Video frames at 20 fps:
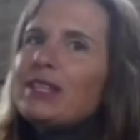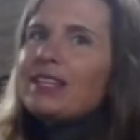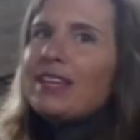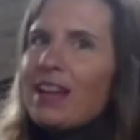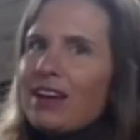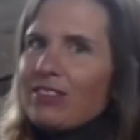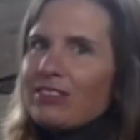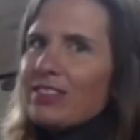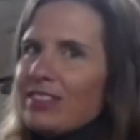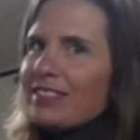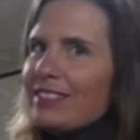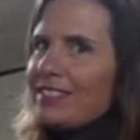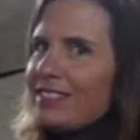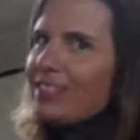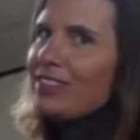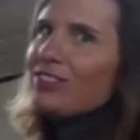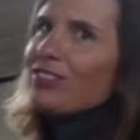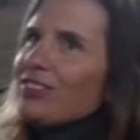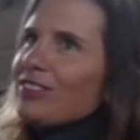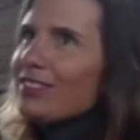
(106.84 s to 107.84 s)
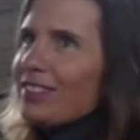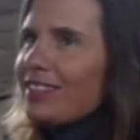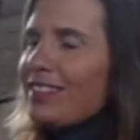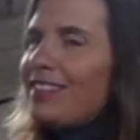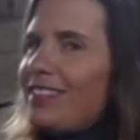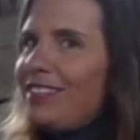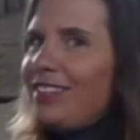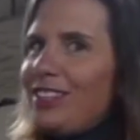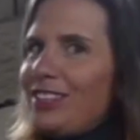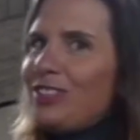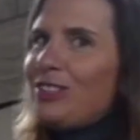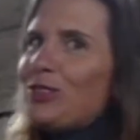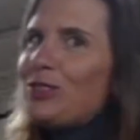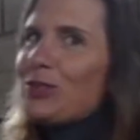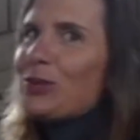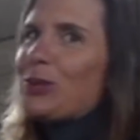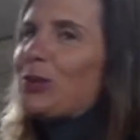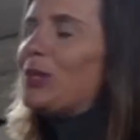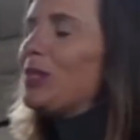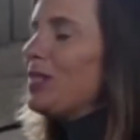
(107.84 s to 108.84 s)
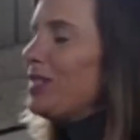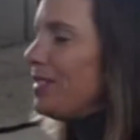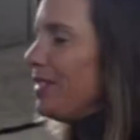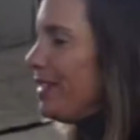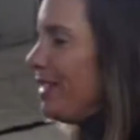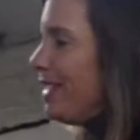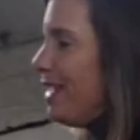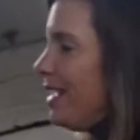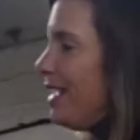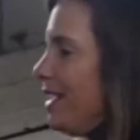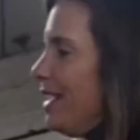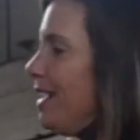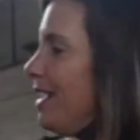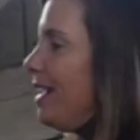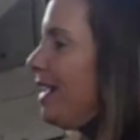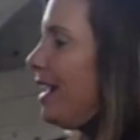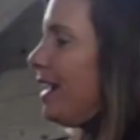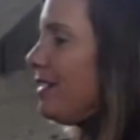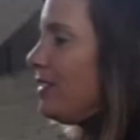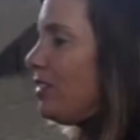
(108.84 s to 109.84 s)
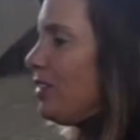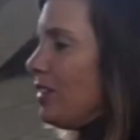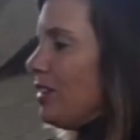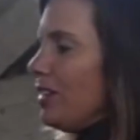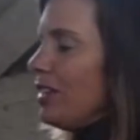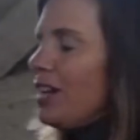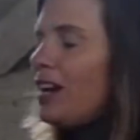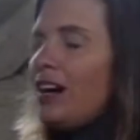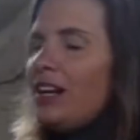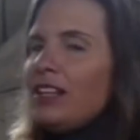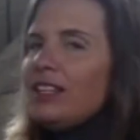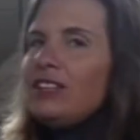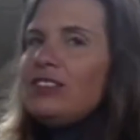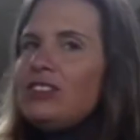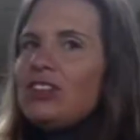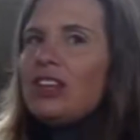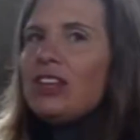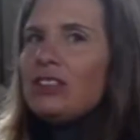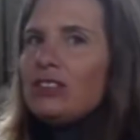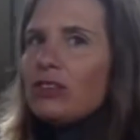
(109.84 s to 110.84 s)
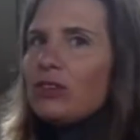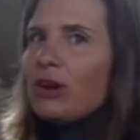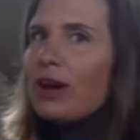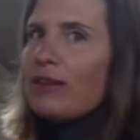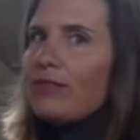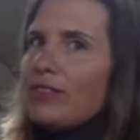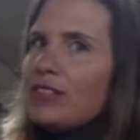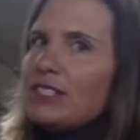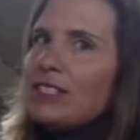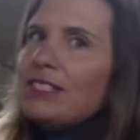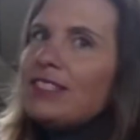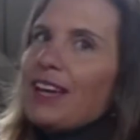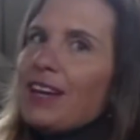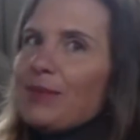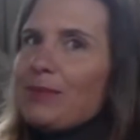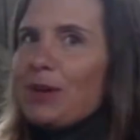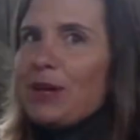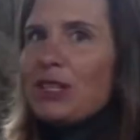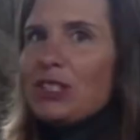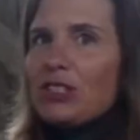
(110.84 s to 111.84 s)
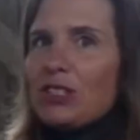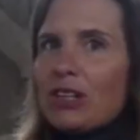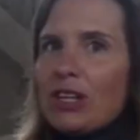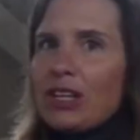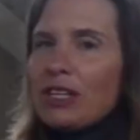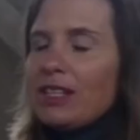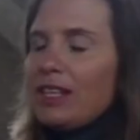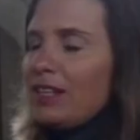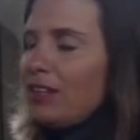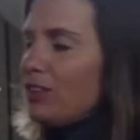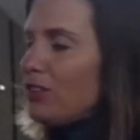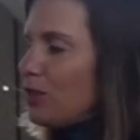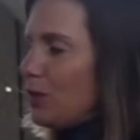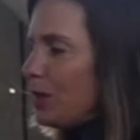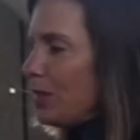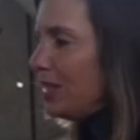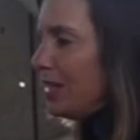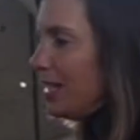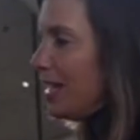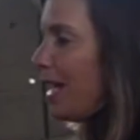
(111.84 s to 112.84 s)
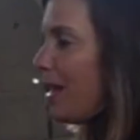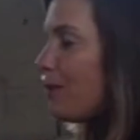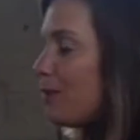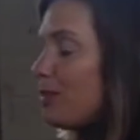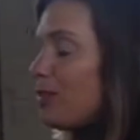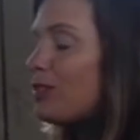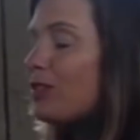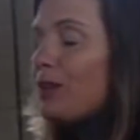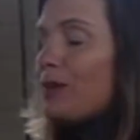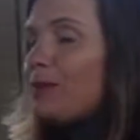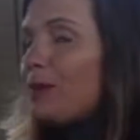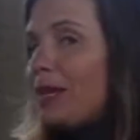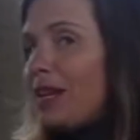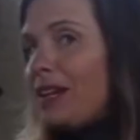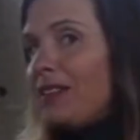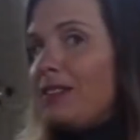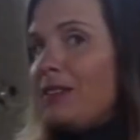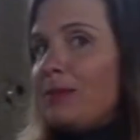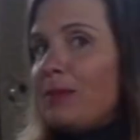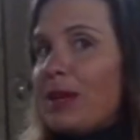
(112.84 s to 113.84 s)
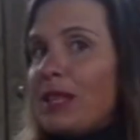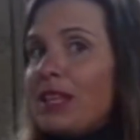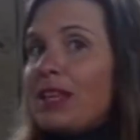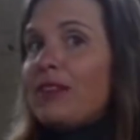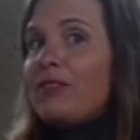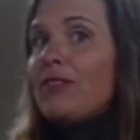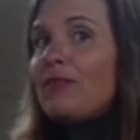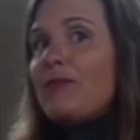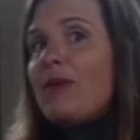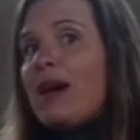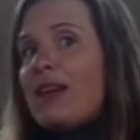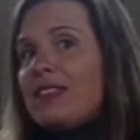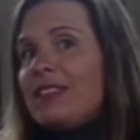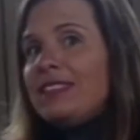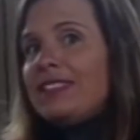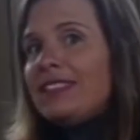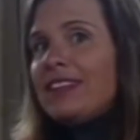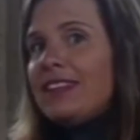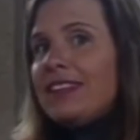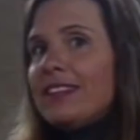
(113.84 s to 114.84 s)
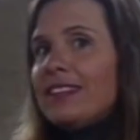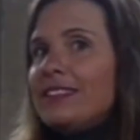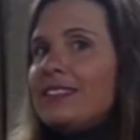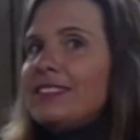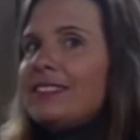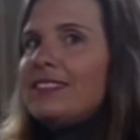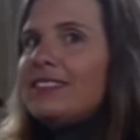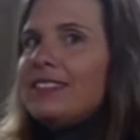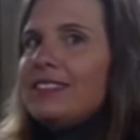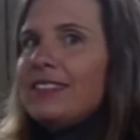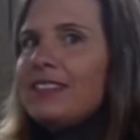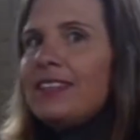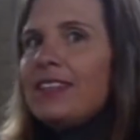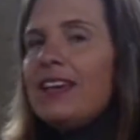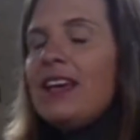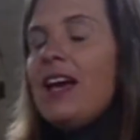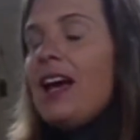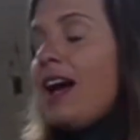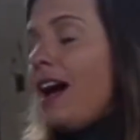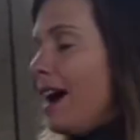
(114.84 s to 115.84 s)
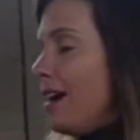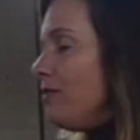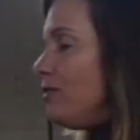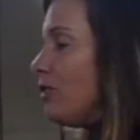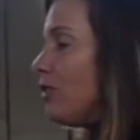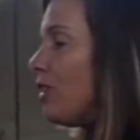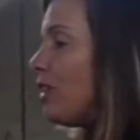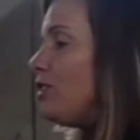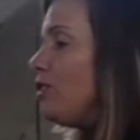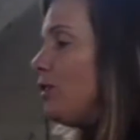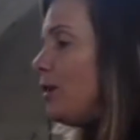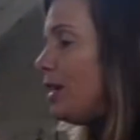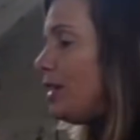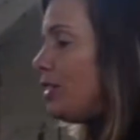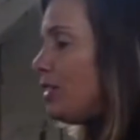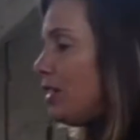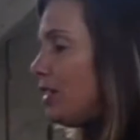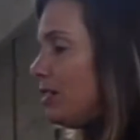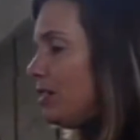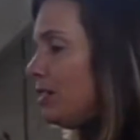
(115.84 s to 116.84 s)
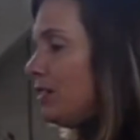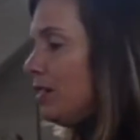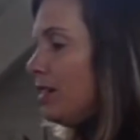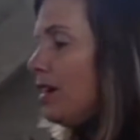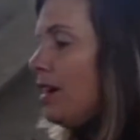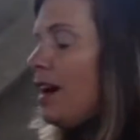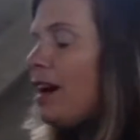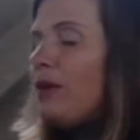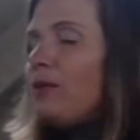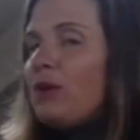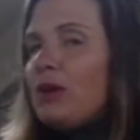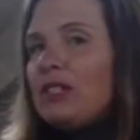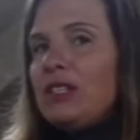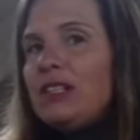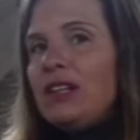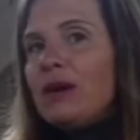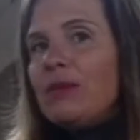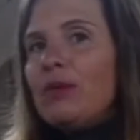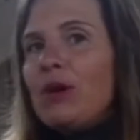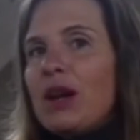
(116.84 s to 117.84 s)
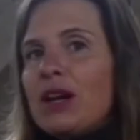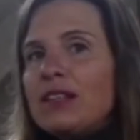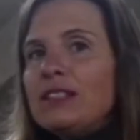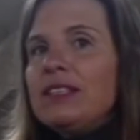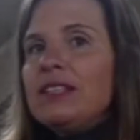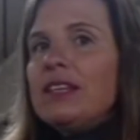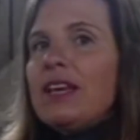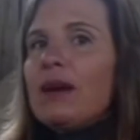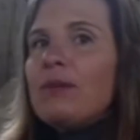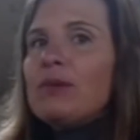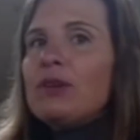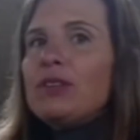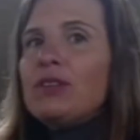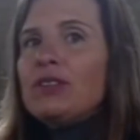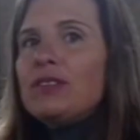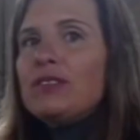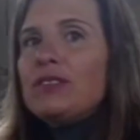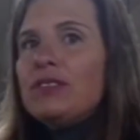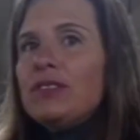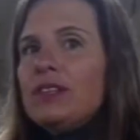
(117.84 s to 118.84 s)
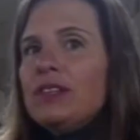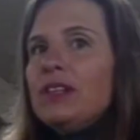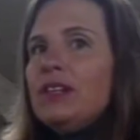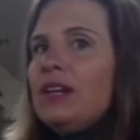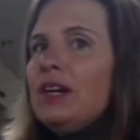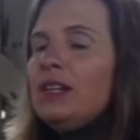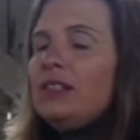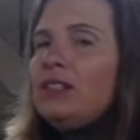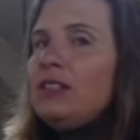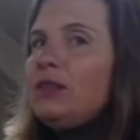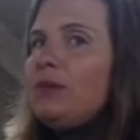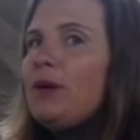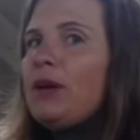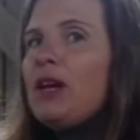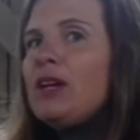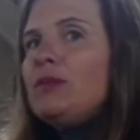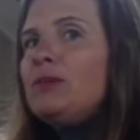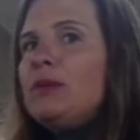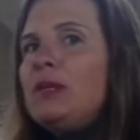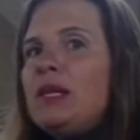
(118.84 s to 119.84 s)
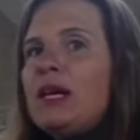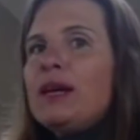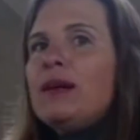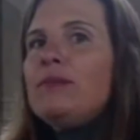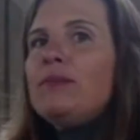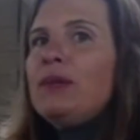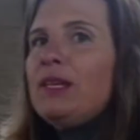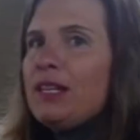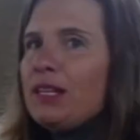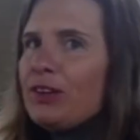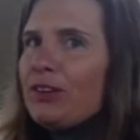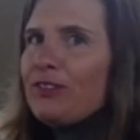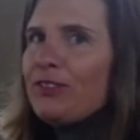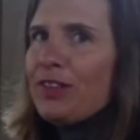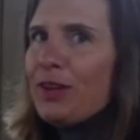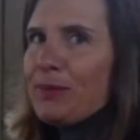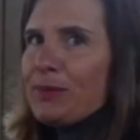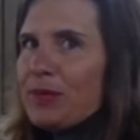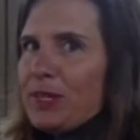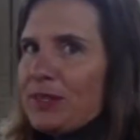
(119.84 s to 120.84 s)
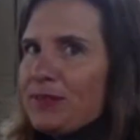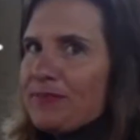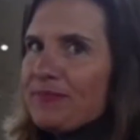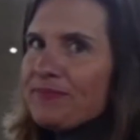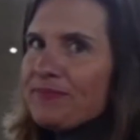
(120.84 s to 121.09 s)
a calculus teacher is a little unusual. I started college as a graphic design major and later switched to chemistry because of my love of math and science. After graduation, I worked at Air Products and Chemicals until my husband and I began our family.